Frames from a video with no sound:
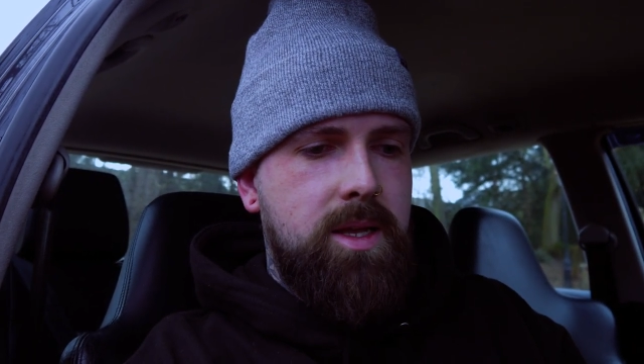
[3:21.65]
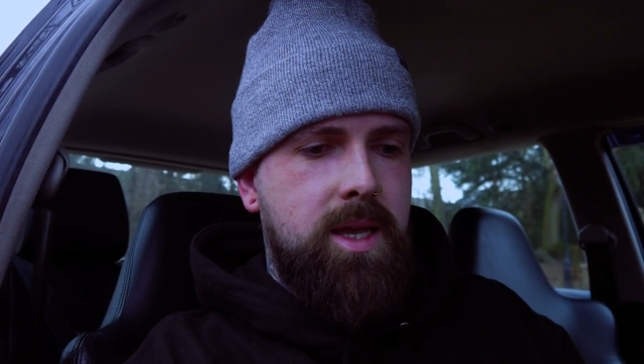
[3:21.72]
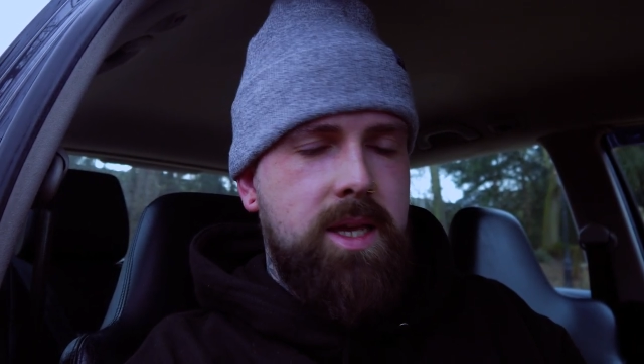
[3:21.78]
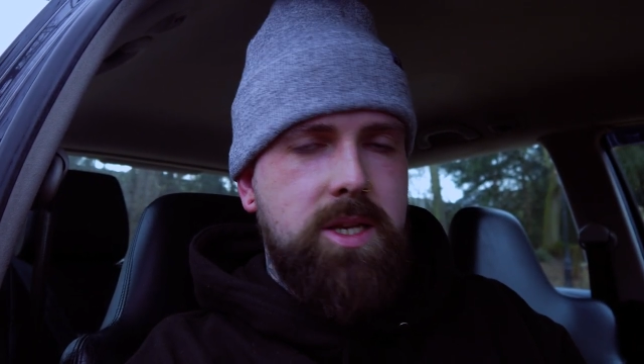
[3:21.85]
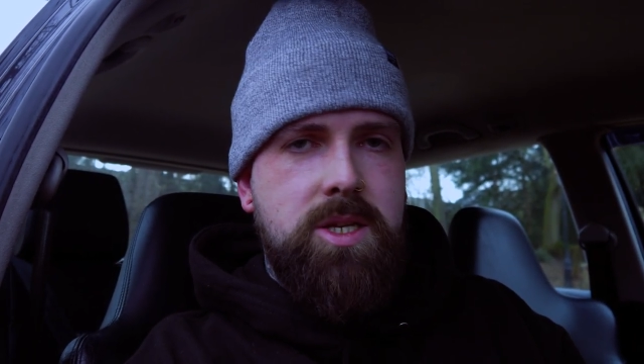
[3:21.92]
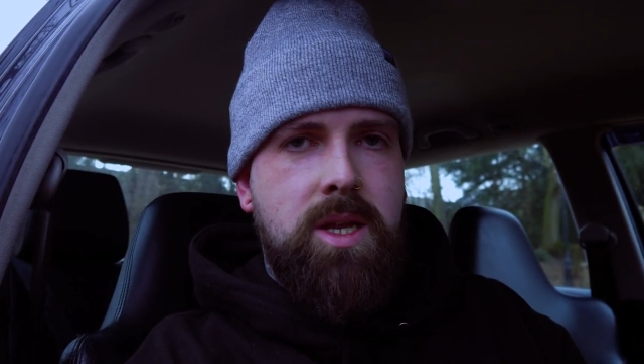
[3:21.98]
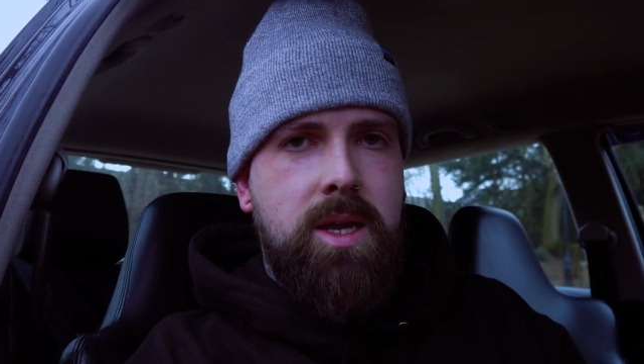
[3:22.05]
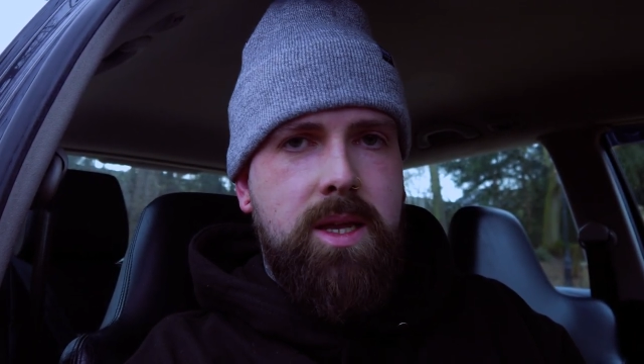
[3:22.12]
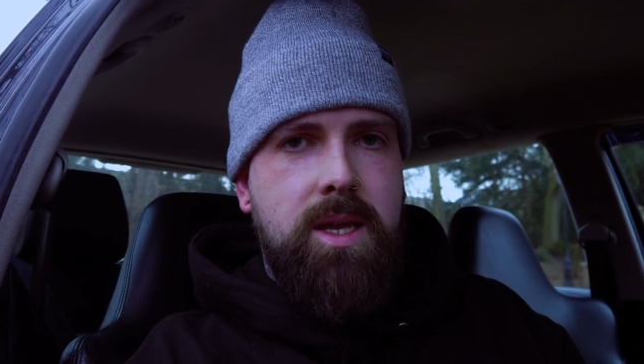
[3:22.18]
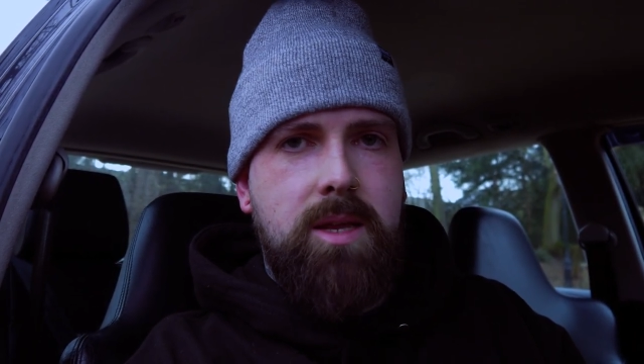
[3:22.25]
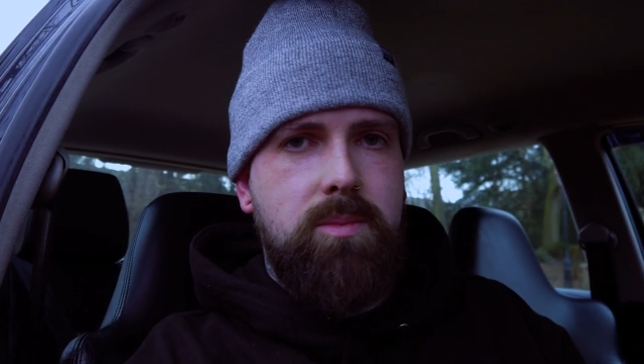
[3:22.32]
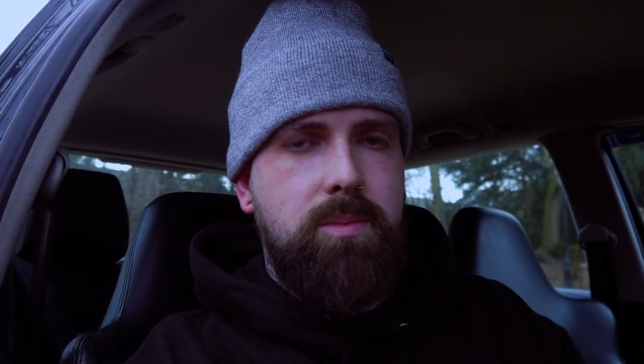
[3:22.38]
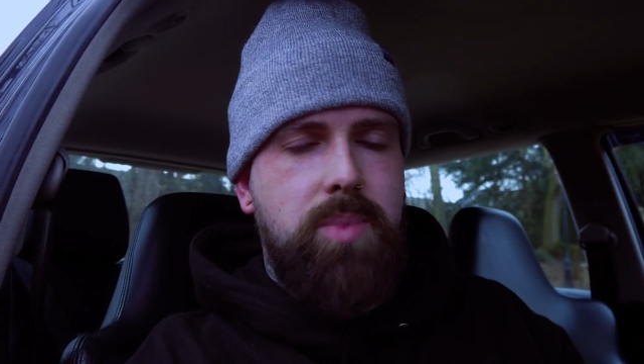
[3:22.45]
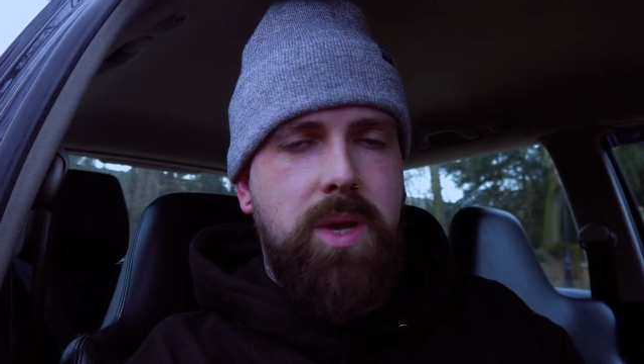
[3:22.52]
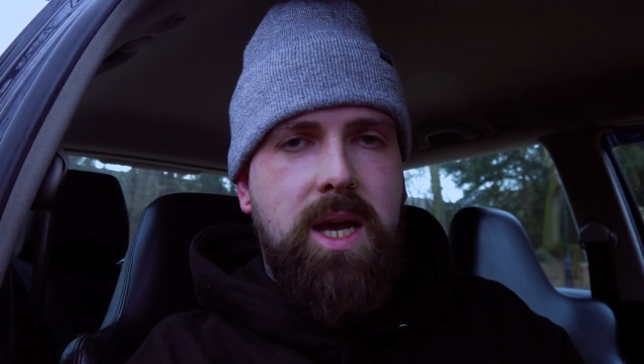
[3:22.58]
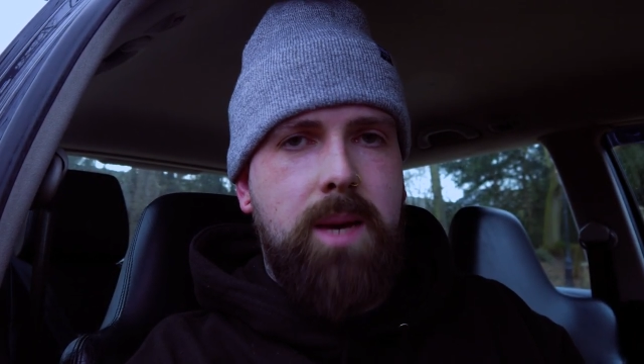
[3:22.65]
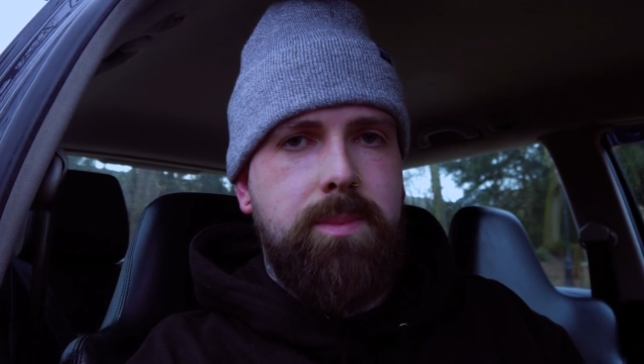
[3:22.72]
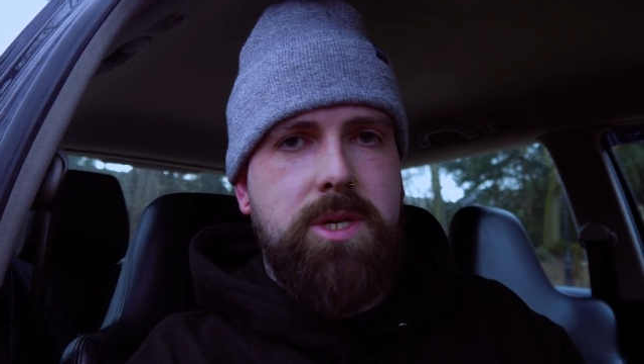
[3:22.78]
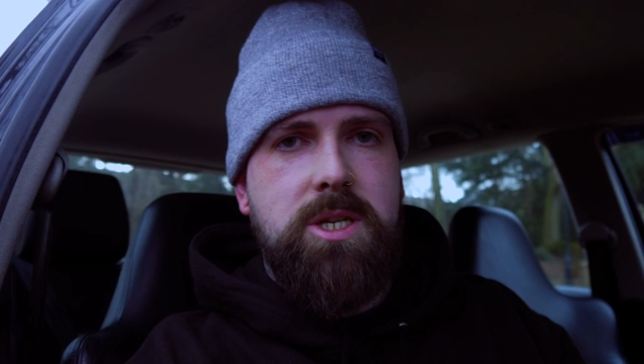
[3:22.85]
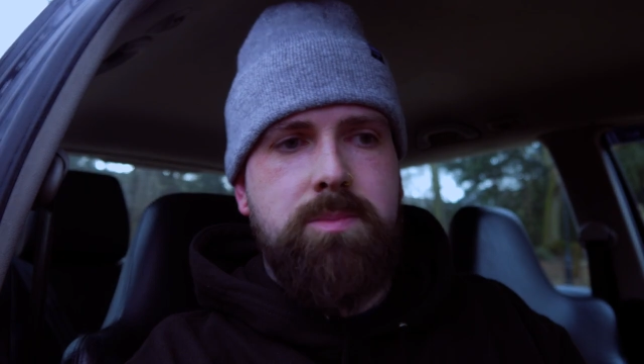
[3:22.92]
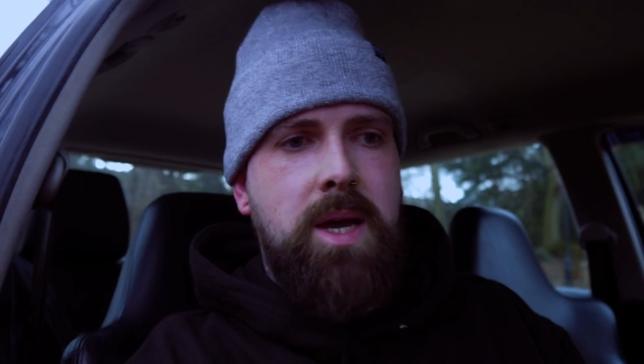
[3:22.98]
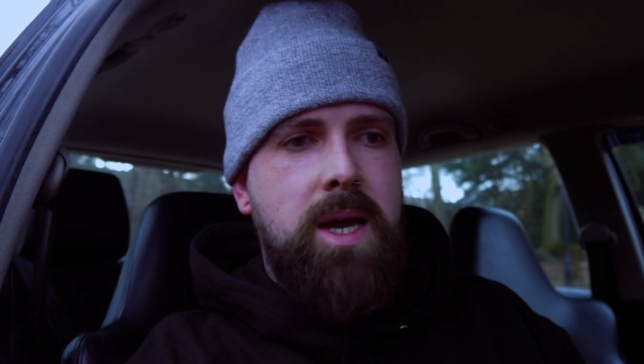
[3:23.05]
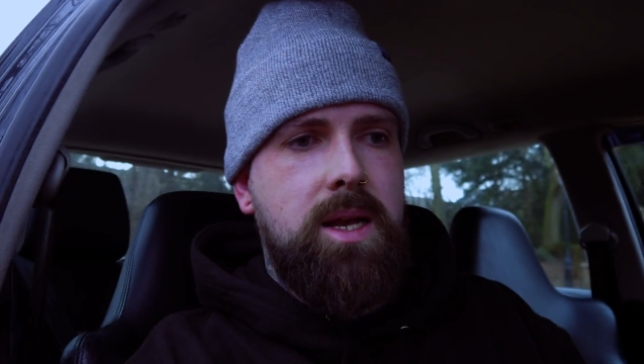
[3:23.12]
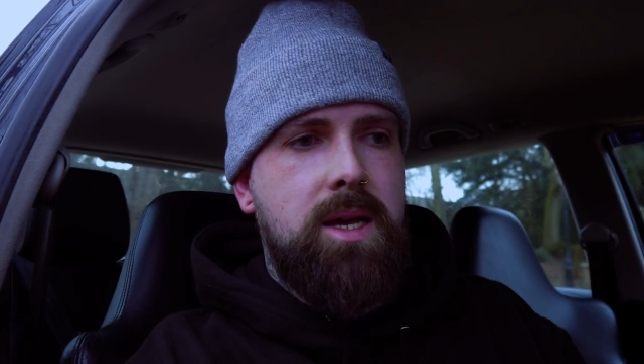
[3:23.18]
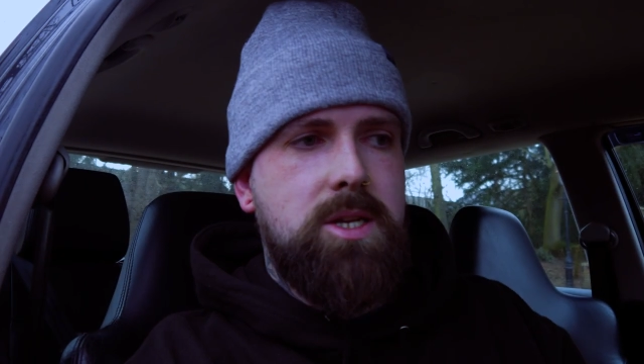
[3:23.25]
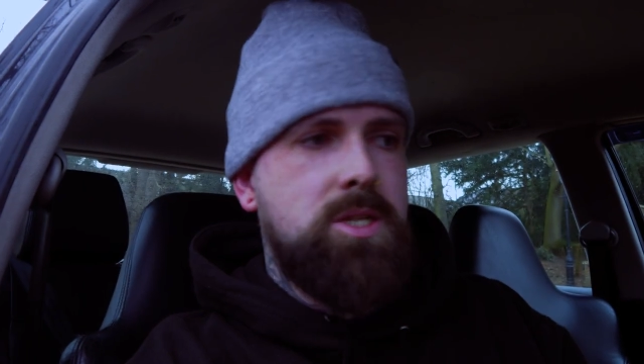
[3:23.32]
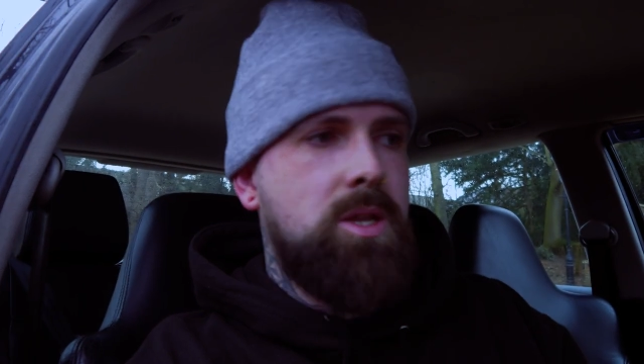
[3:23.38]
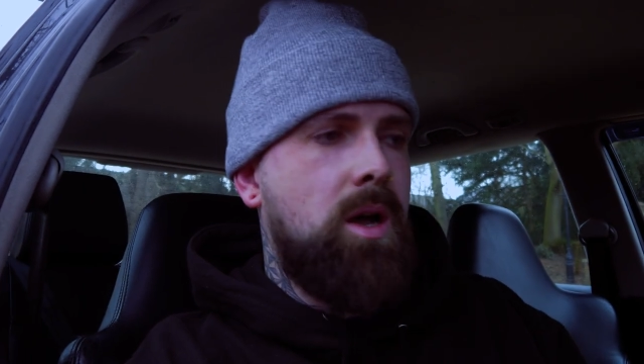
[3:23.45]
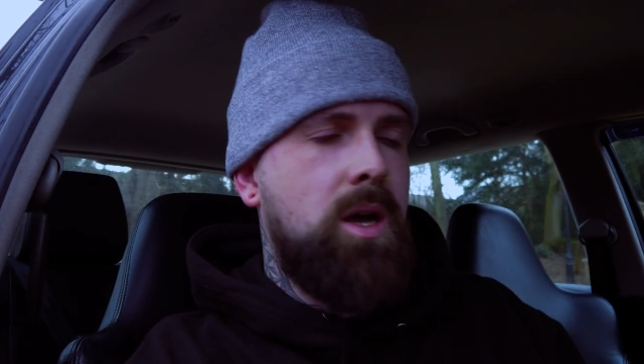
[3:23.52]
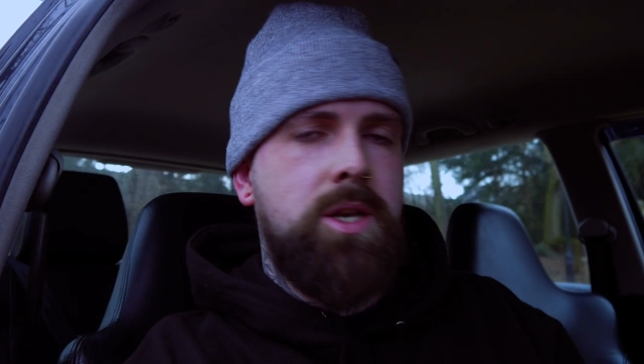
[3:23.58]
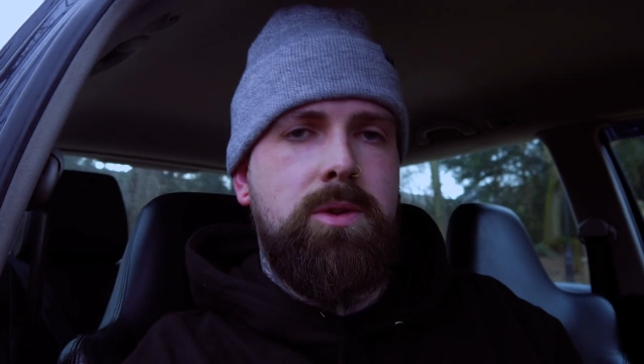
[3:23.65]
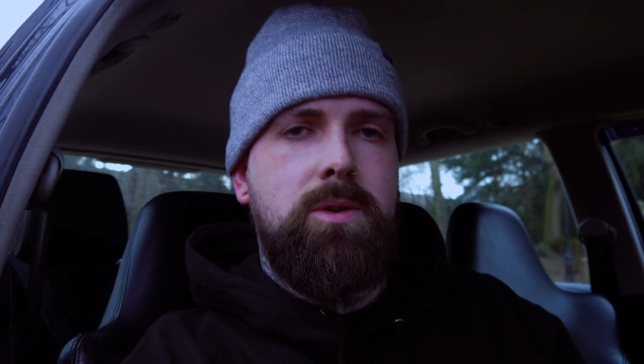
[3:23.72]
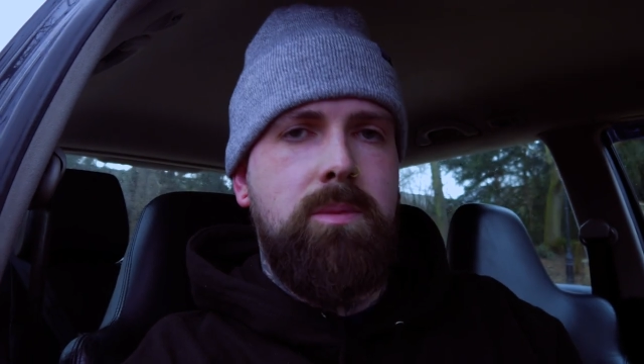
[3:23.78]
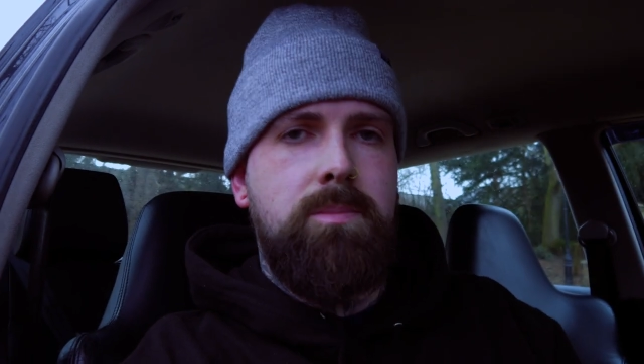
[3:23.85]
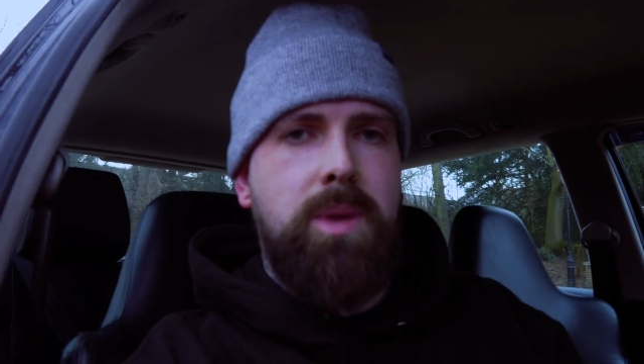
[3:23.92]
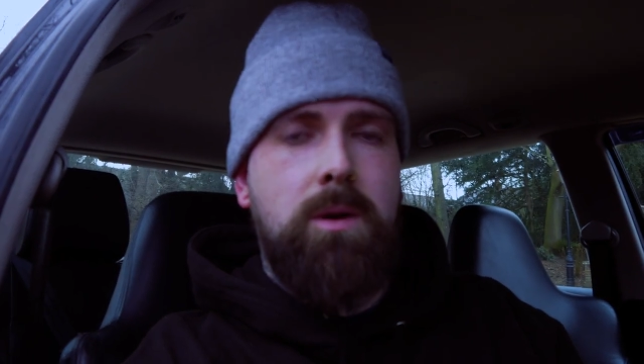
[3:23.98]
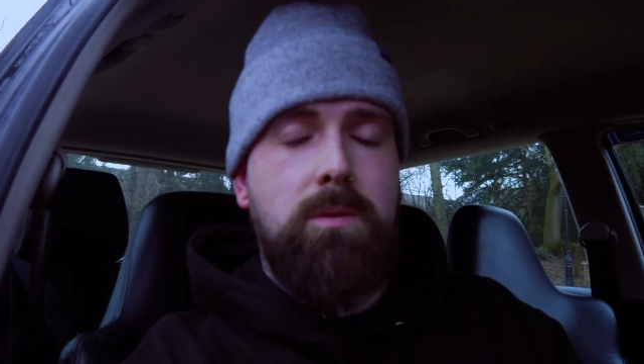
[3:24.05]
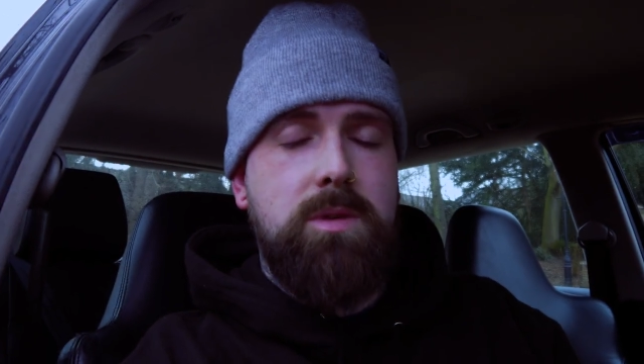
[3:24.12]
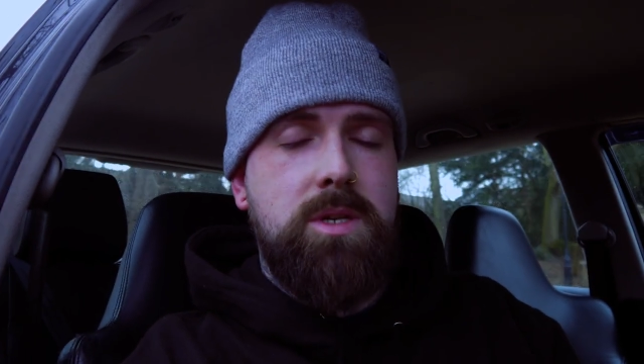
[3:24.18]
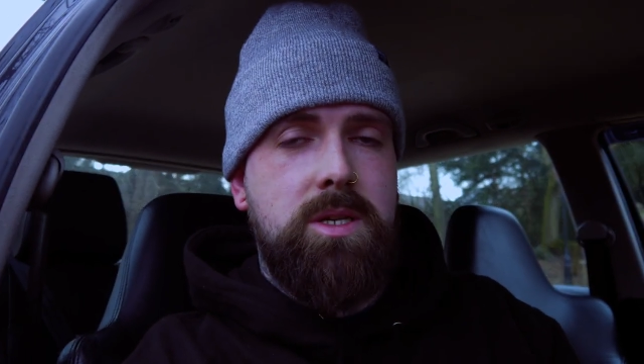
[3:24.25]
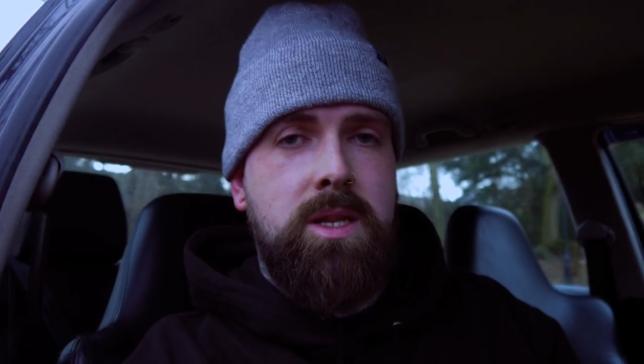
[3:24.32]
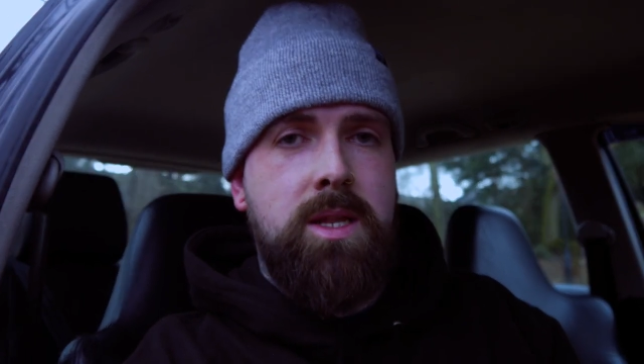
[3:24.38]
Get stuck in, pick up a spanner, start on doing bolts.